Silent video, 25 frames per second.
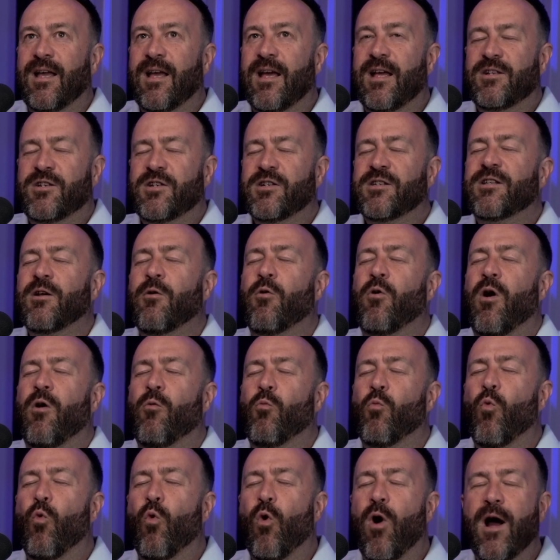it's just
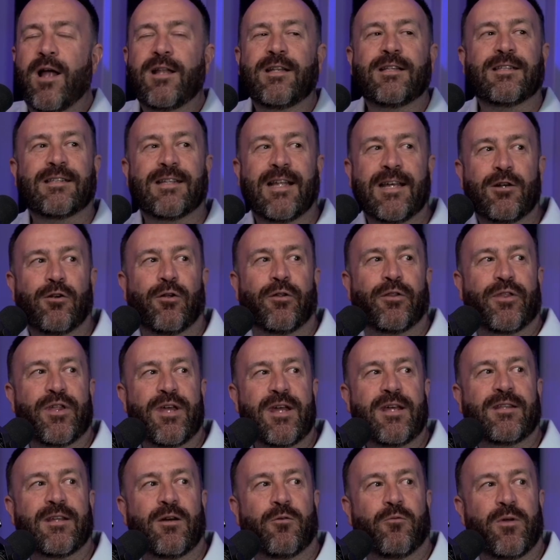one little
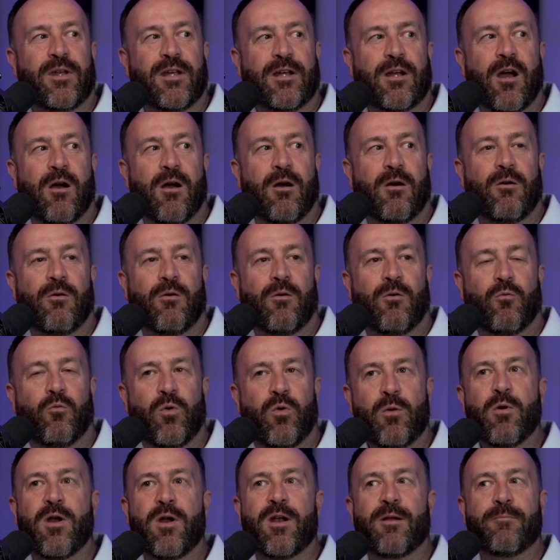thing that we
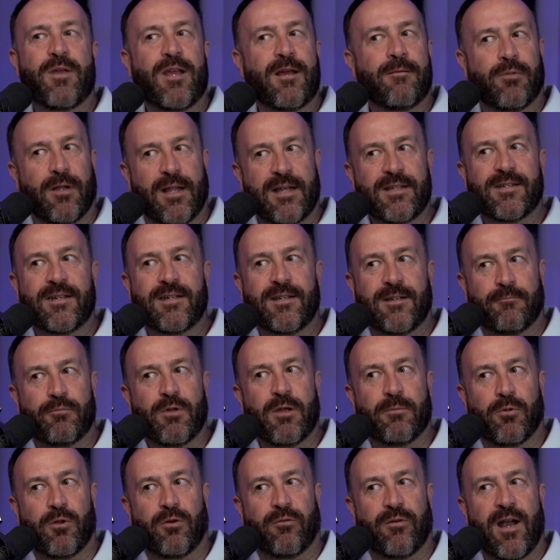want to be a blessing to
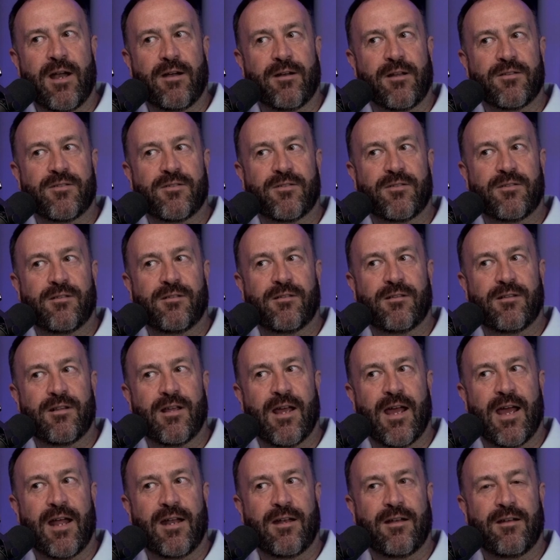people around us,
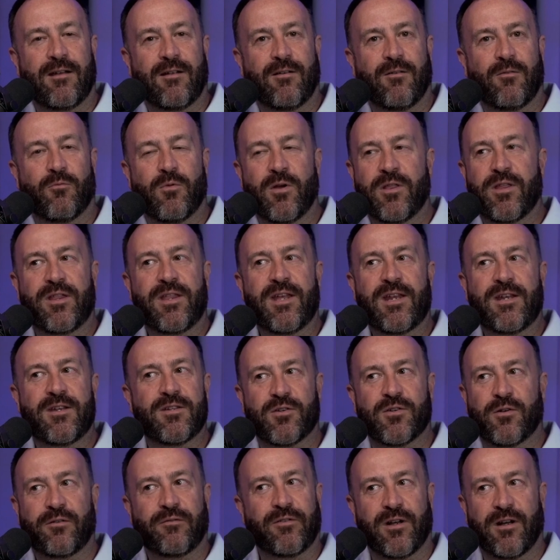that whether they
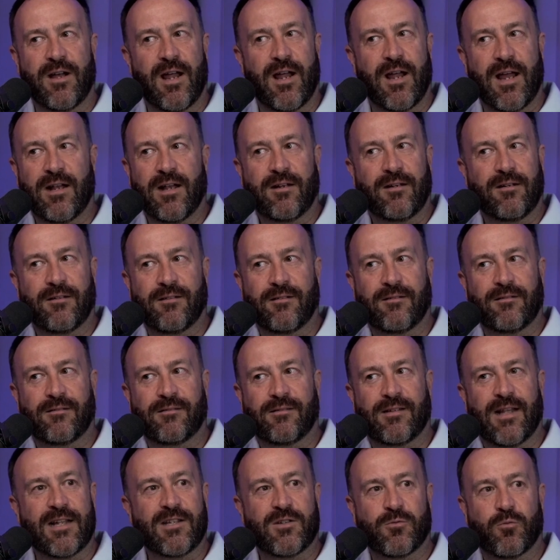deserve it or not,
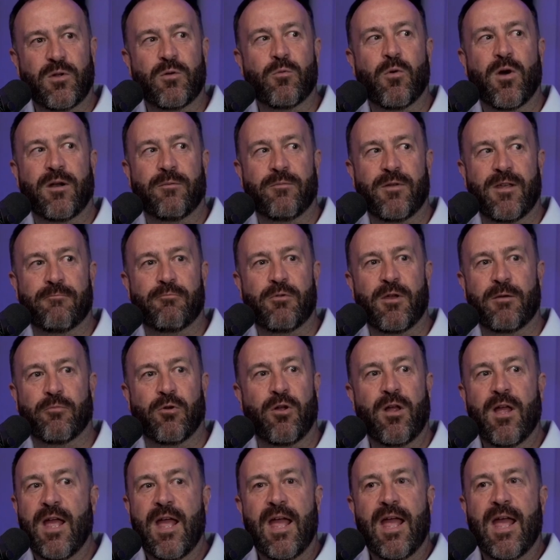we want to be
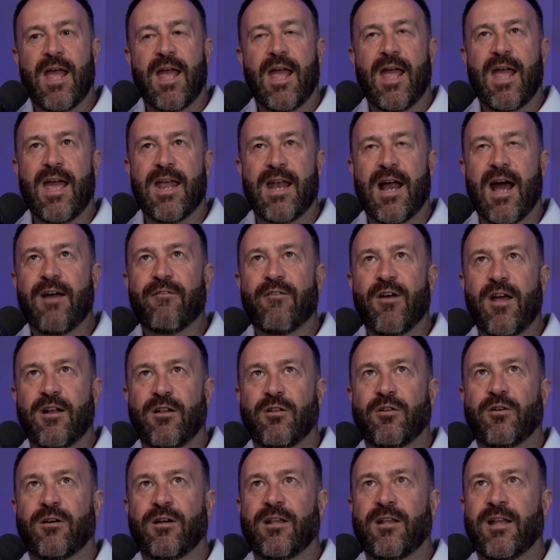people. And I've had
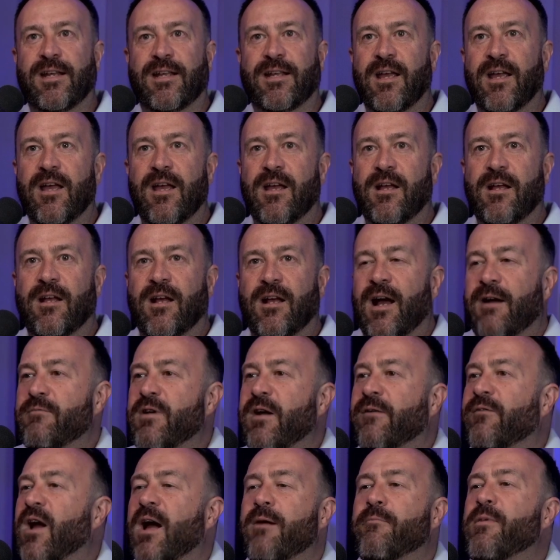to learn, like, I
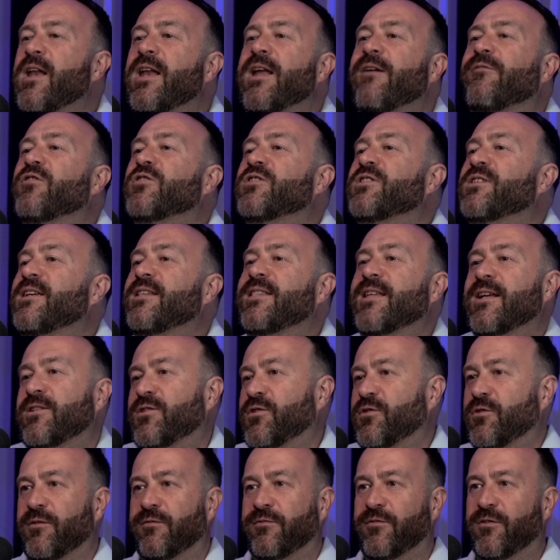may never see that
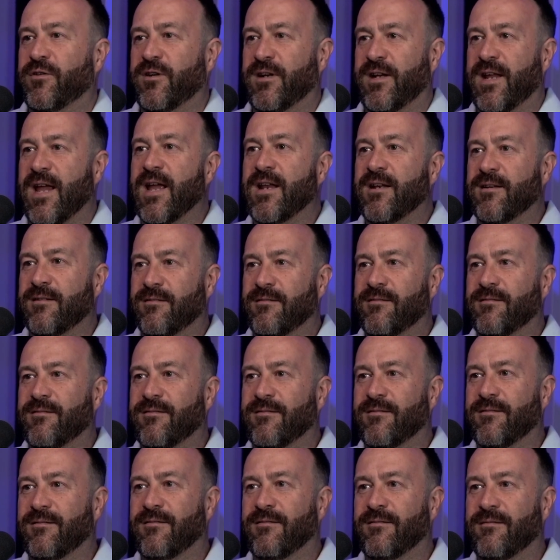server again,
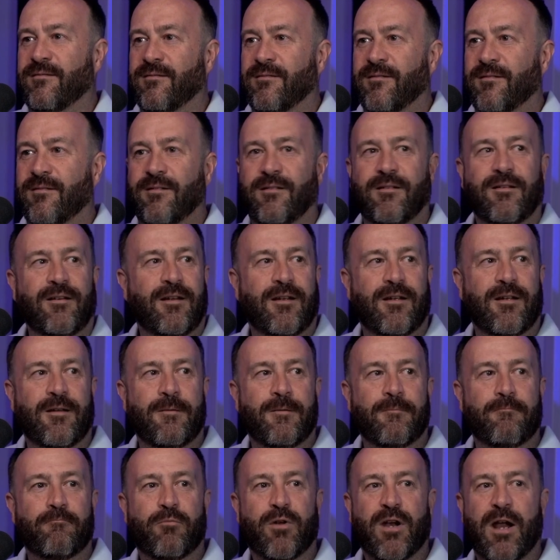
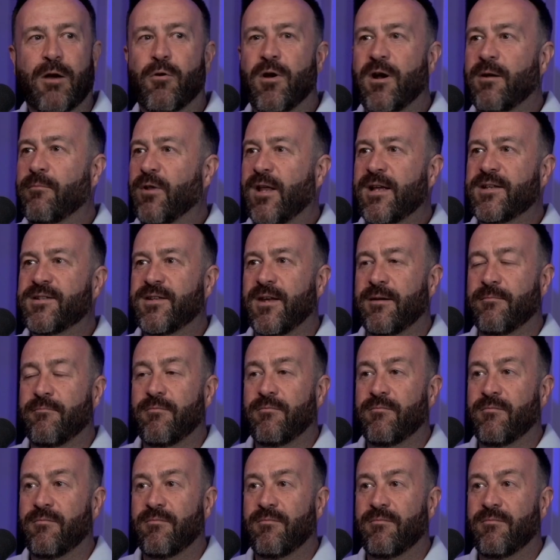but I want to bless them.